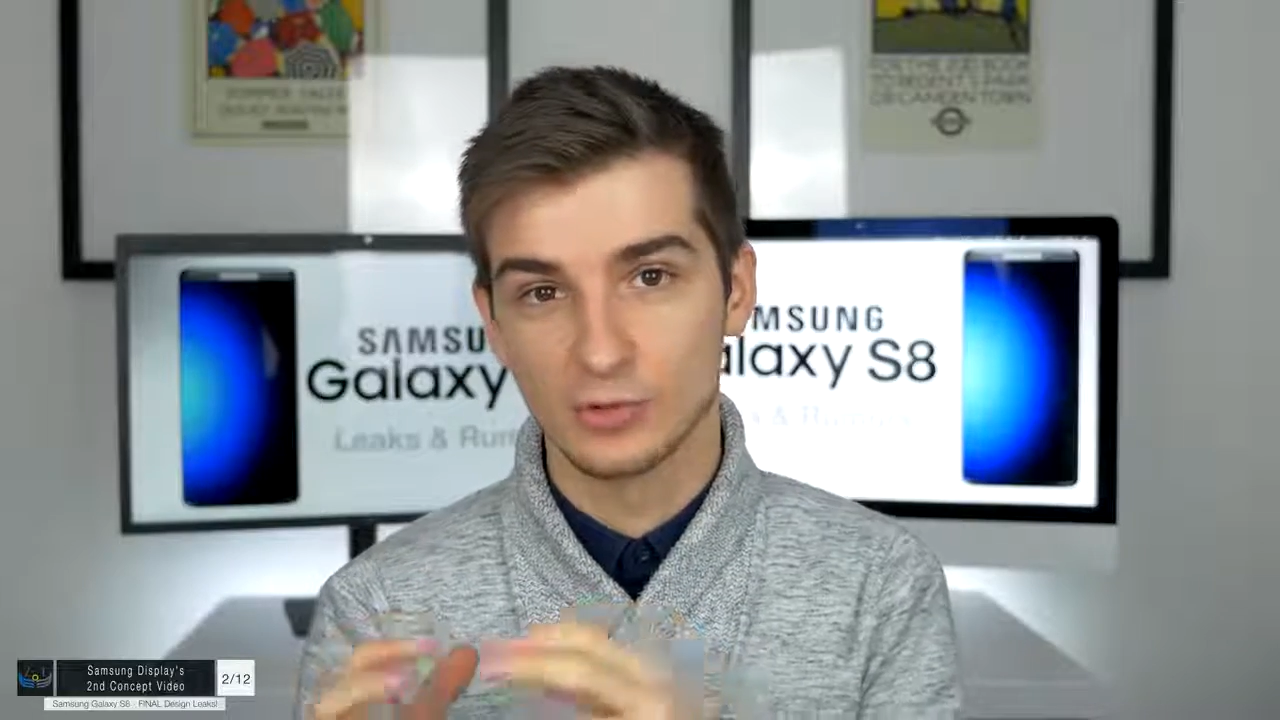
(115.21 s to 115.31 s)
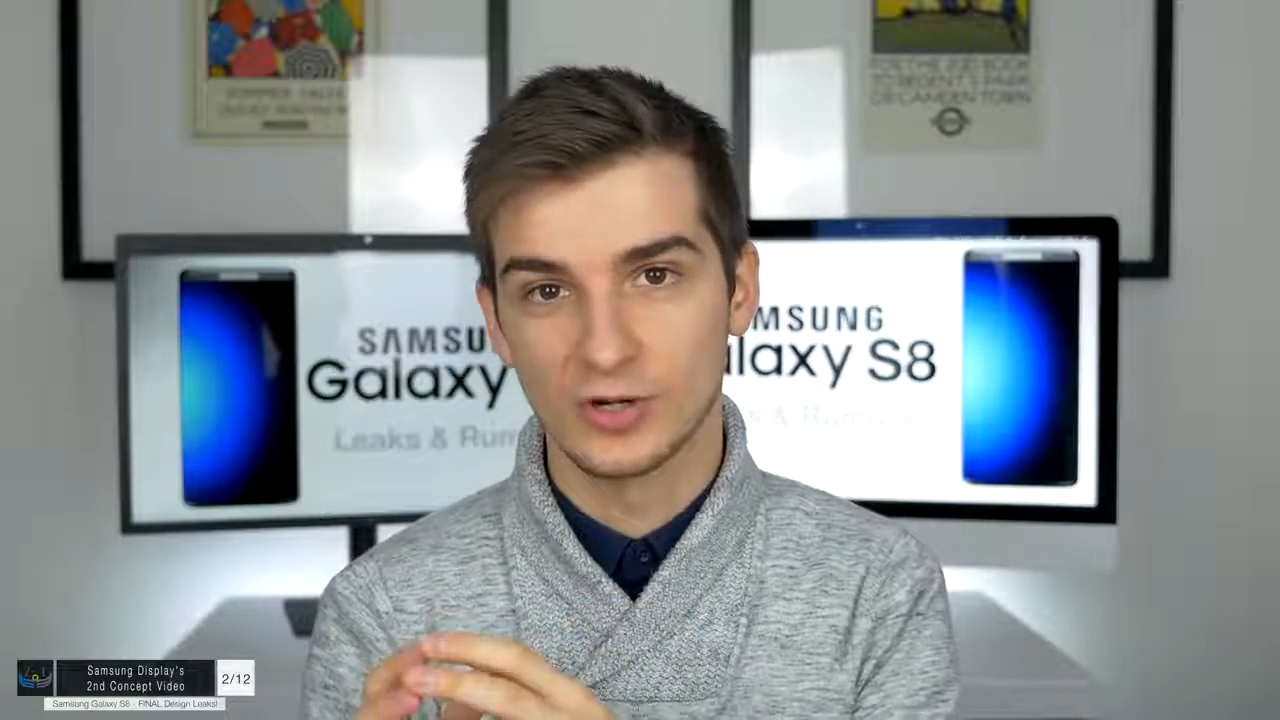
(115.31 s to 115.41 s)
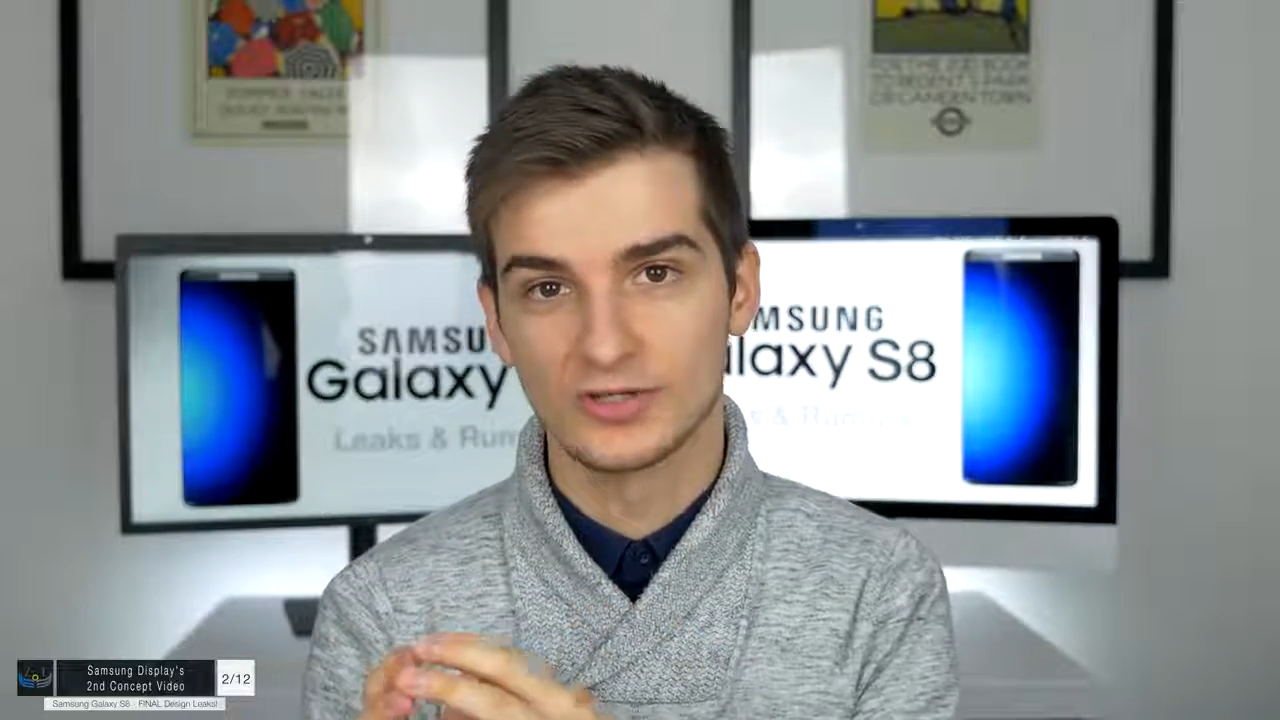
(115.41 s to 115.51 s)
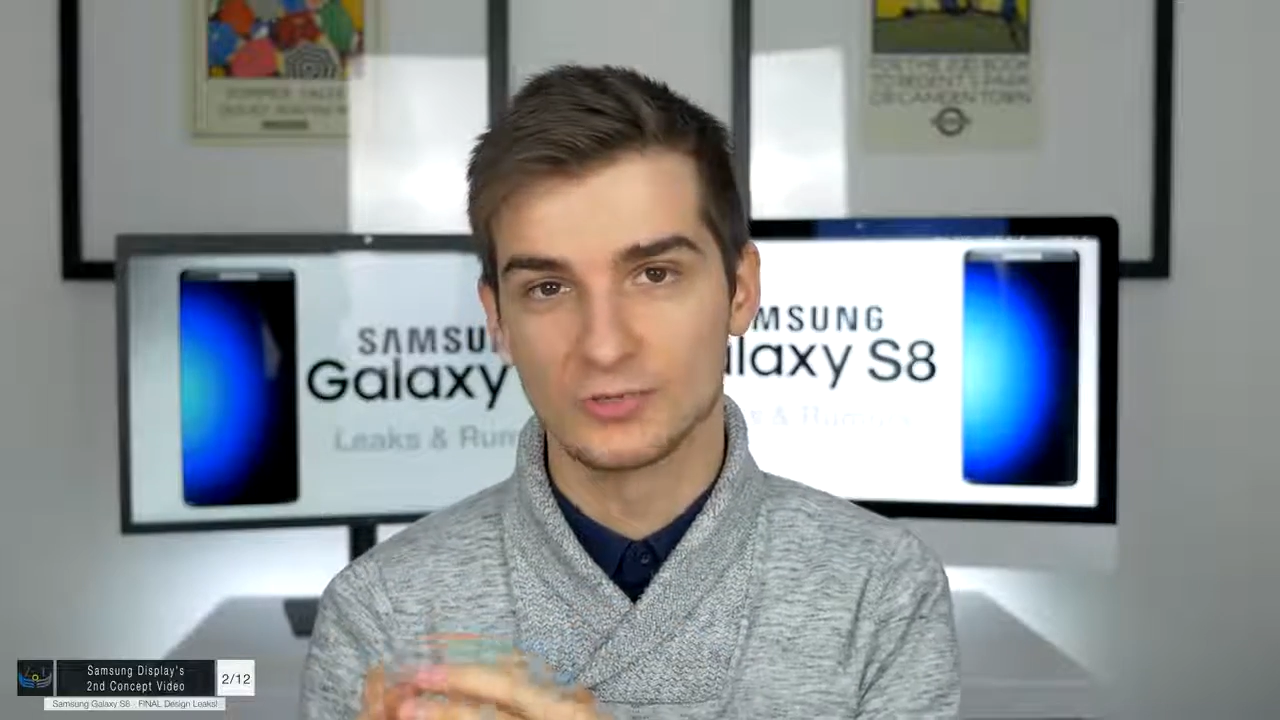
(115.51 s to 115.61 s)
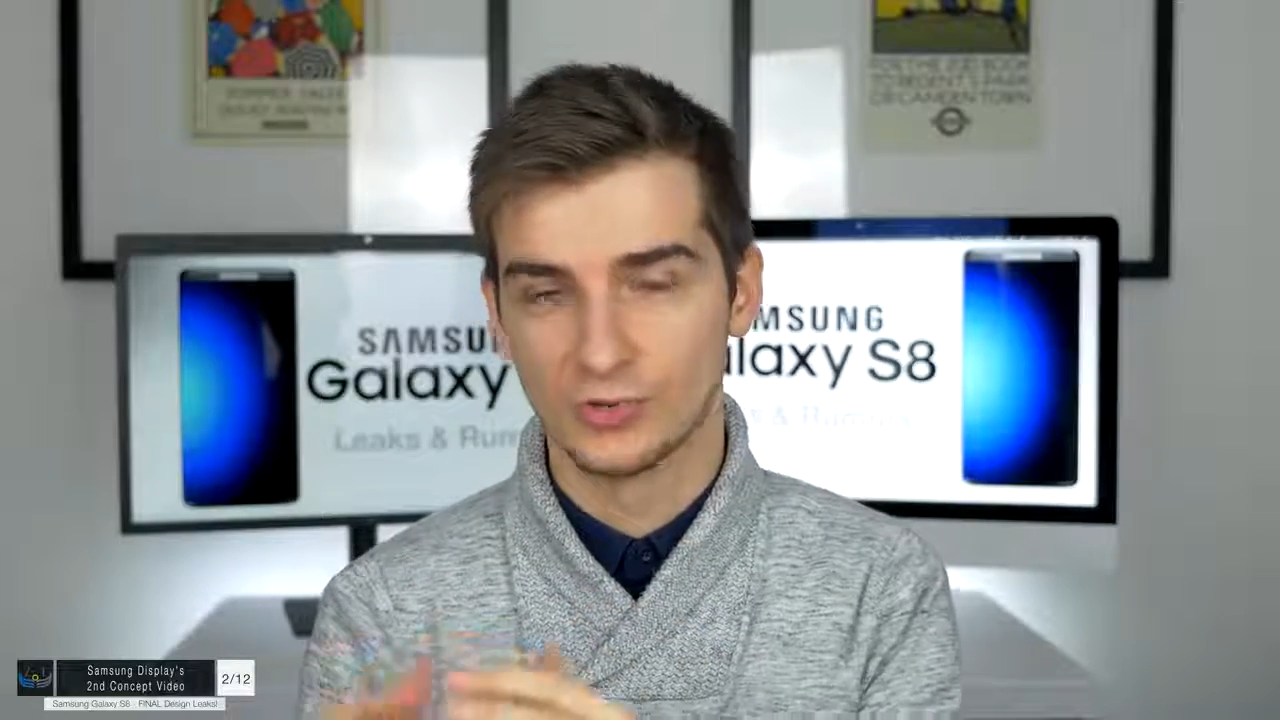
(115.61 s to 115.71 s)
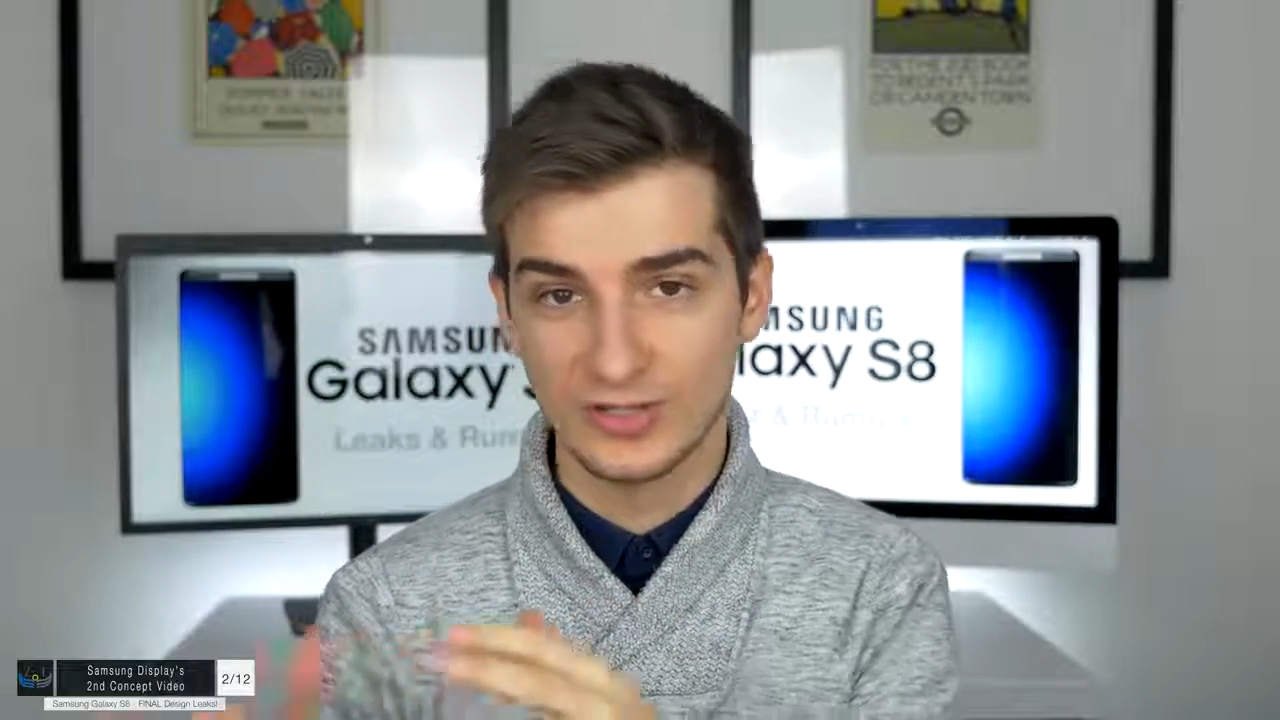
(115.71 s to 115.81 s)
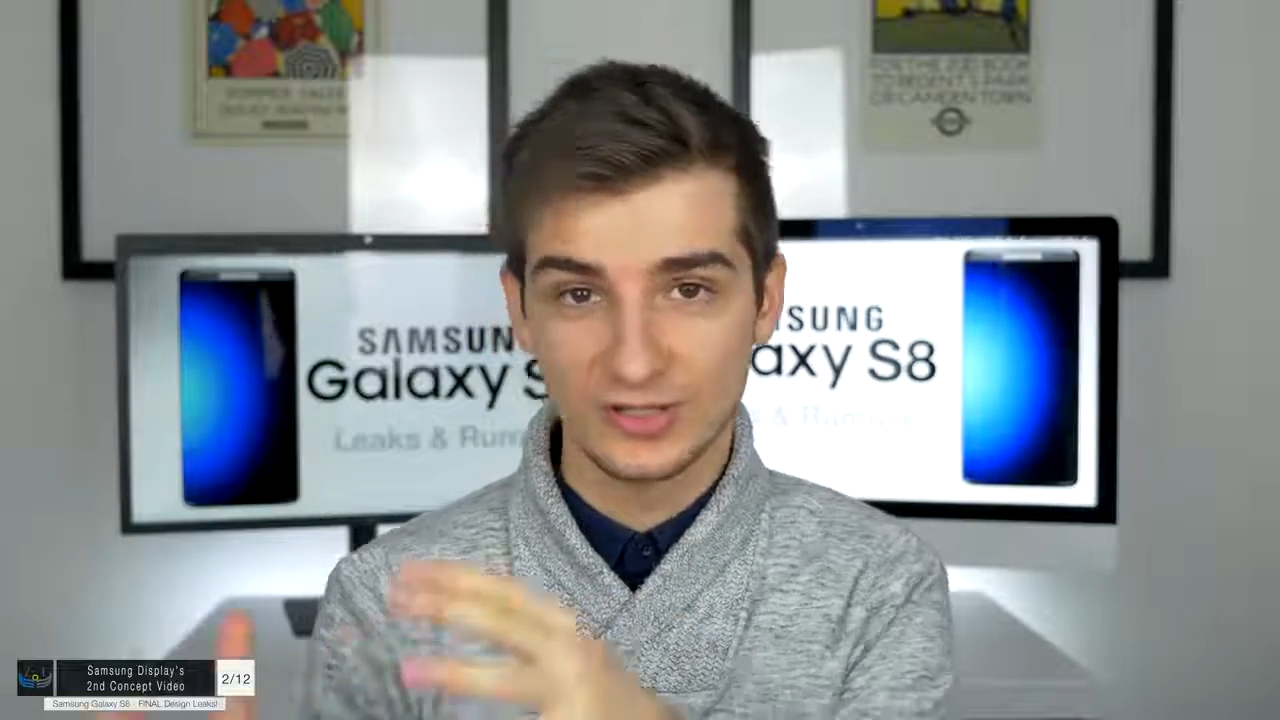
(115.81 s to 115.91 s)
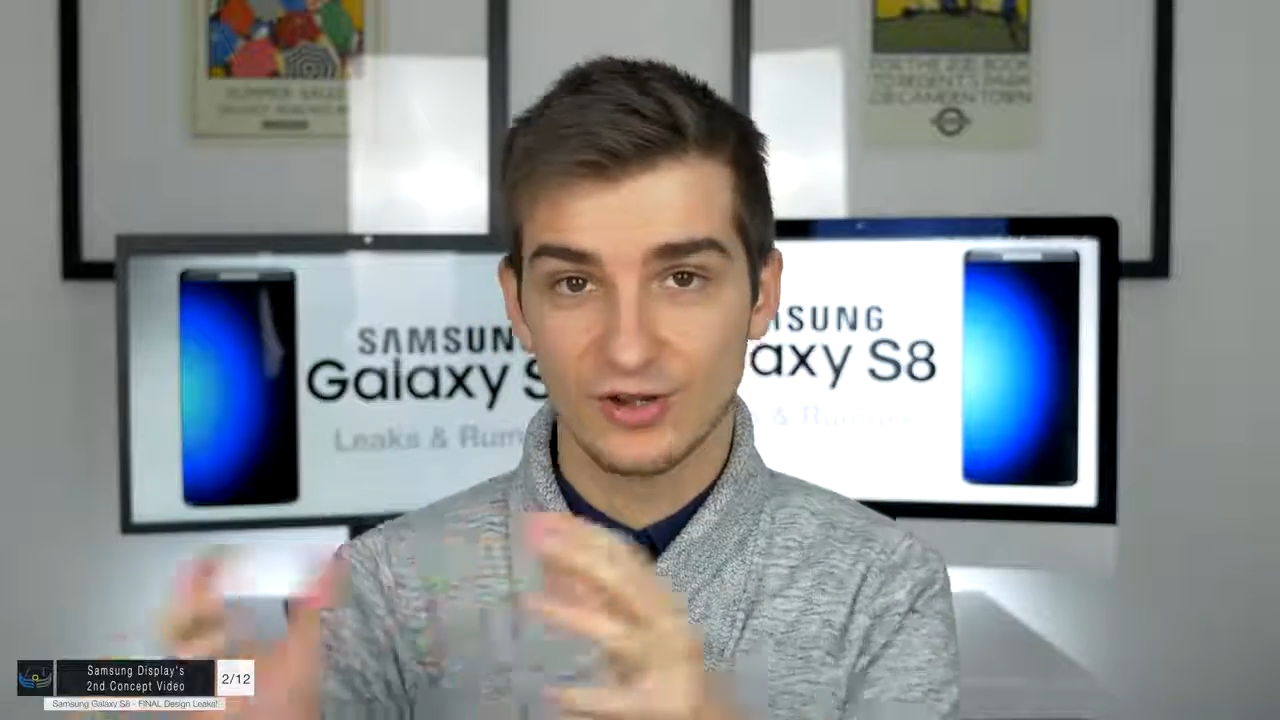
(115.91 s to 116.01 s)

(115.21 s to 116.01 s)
wants with this